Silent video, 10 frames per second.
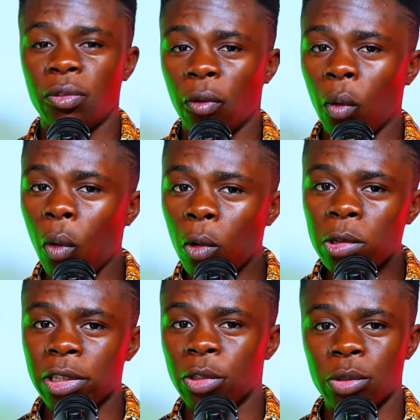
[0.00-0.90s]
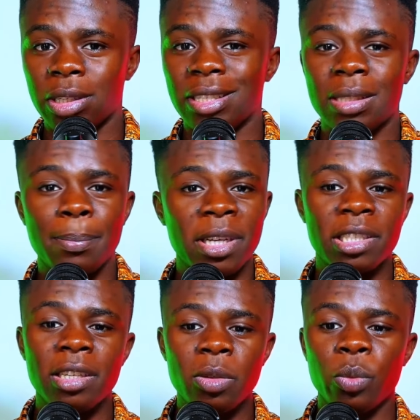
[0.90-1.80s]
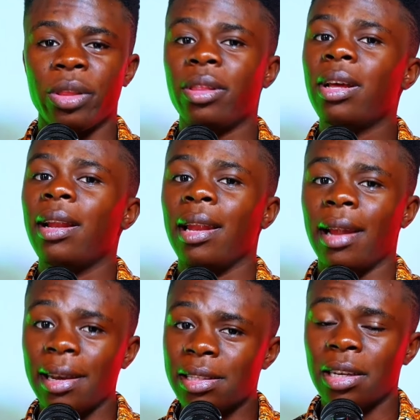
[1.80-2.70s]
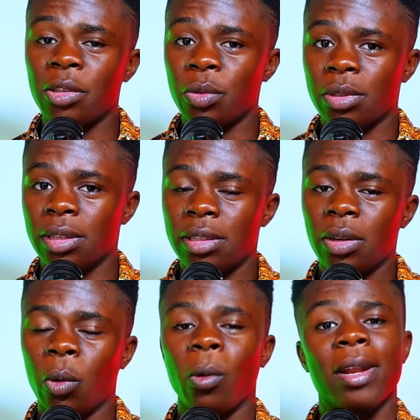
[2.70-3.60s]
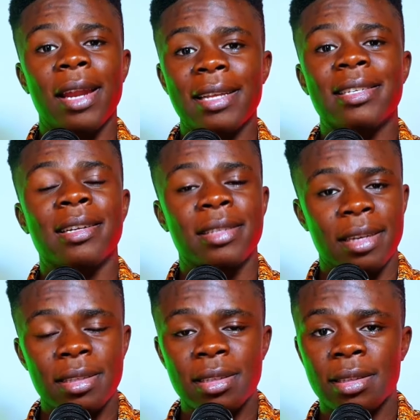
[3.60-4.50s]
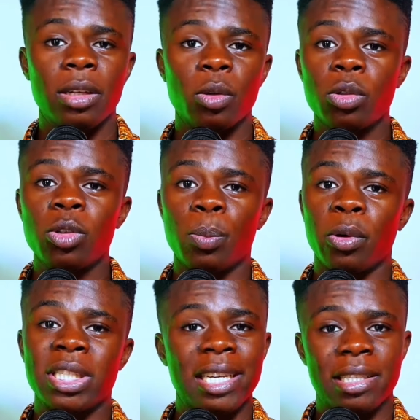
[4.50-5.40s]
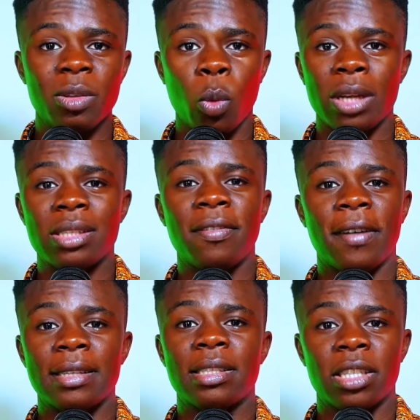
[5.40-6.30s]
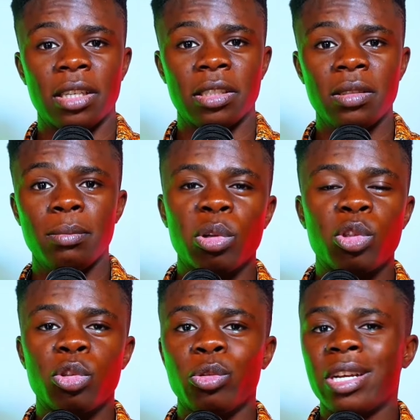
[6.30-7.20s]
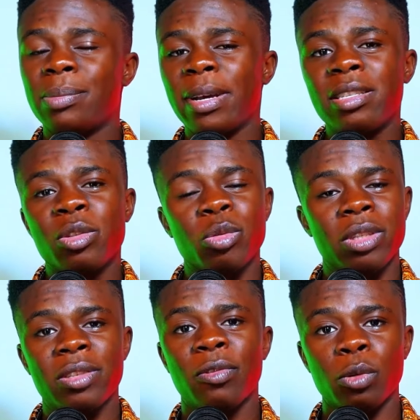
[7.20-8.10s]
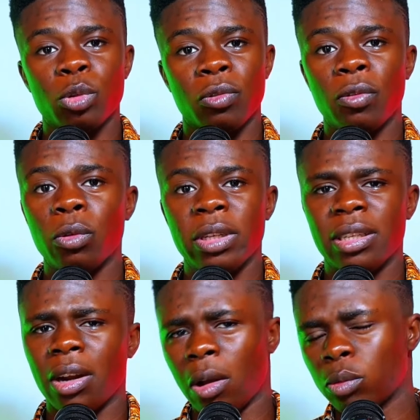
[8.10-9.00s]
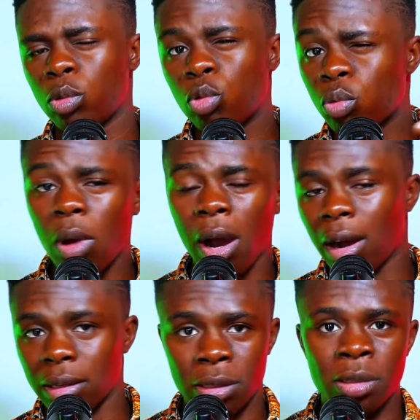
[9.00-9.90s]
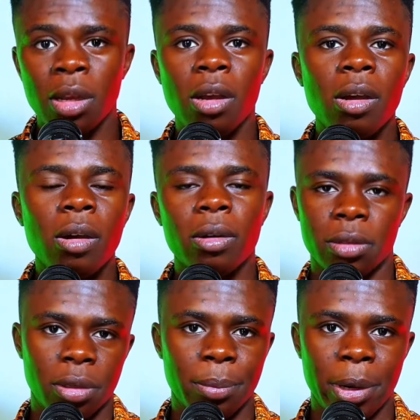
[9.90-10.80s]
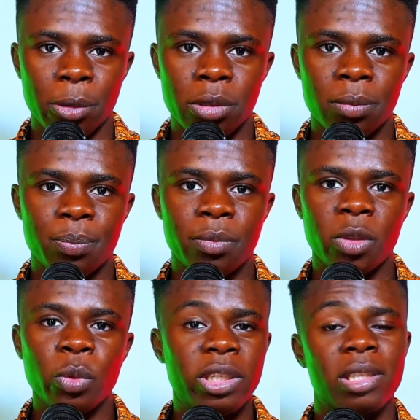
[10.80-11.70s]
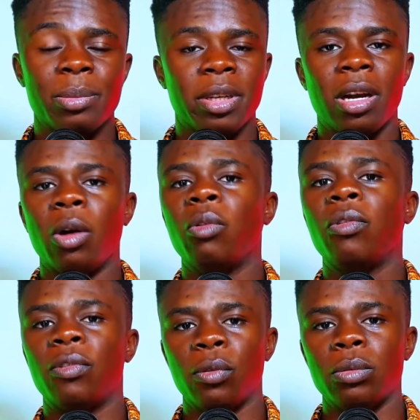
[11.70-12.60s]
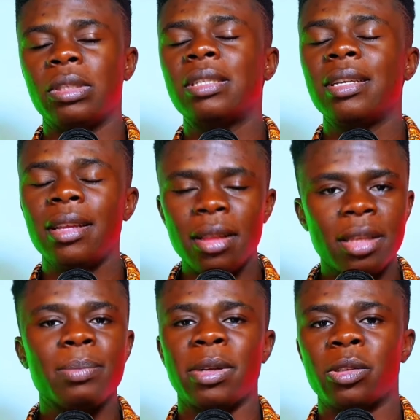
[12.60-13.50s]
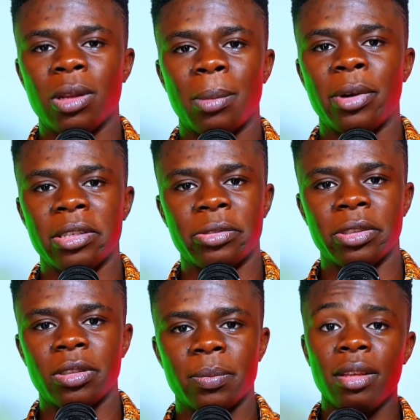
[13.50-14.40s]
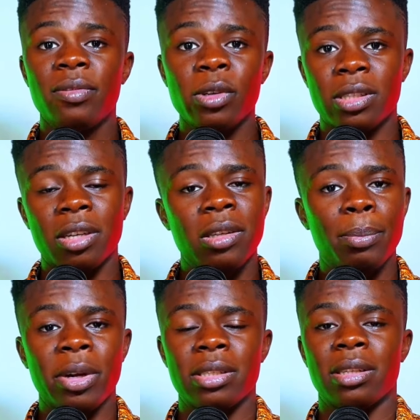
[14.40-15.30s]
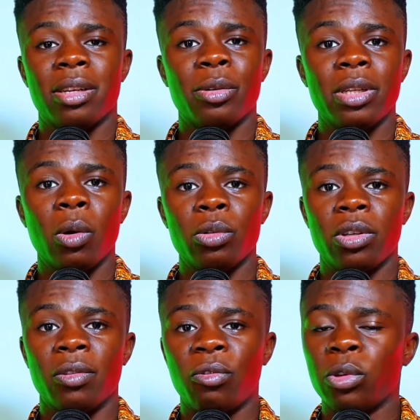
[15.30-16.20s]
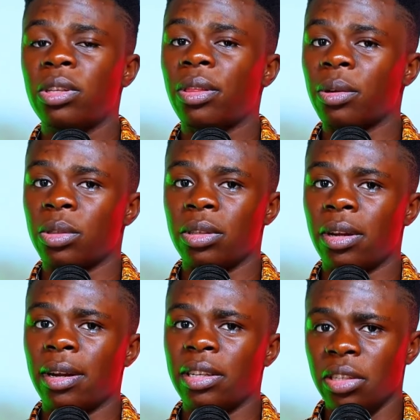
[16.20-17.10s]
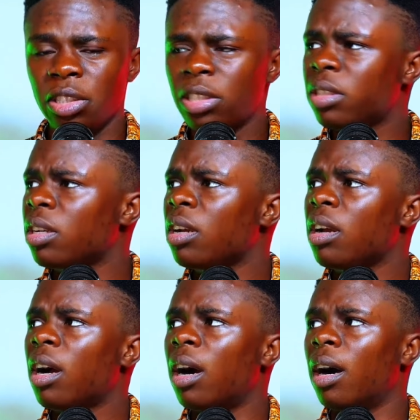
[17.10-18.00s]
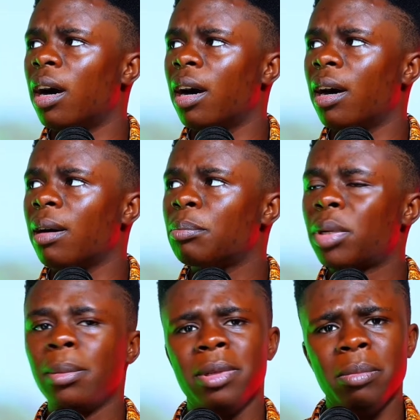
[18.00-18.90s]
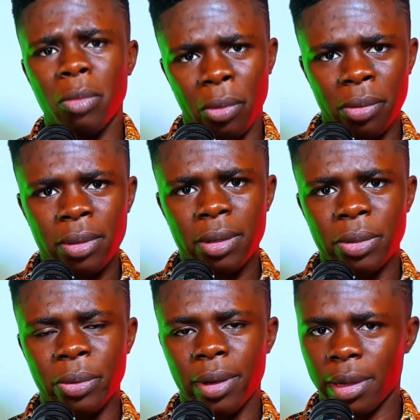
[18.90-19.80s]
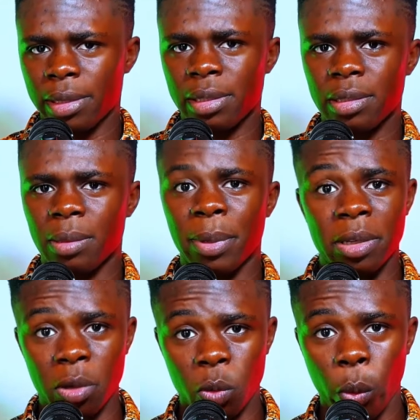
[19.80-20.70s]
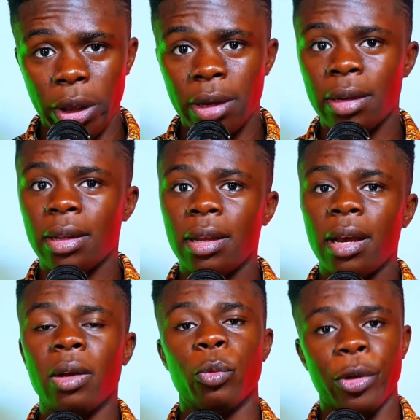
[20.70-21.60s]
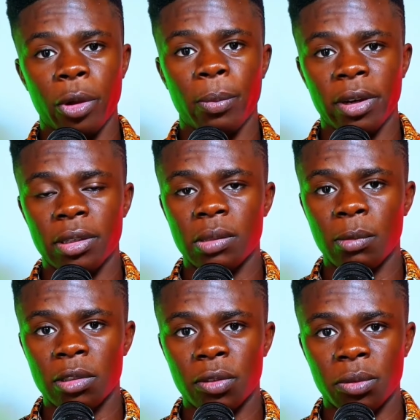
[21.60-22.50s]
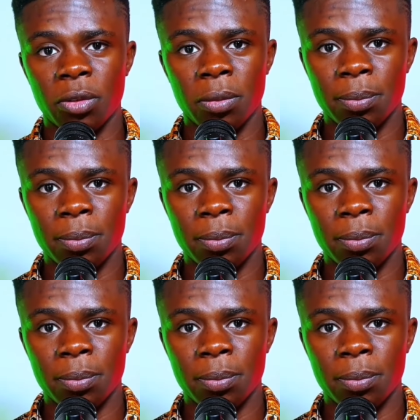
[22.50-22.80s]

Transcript: for all the usage, especially with lighter usage or lighter tasks. It also supports 18 watts fast charging, but you'd expect this phone to fall in around 2 hours or thereabout, which is typical for phones in this particular price range. This phone is actually priced at around 140,000 naira ish, probably more or less depending on when and where you're buying the smartphone from.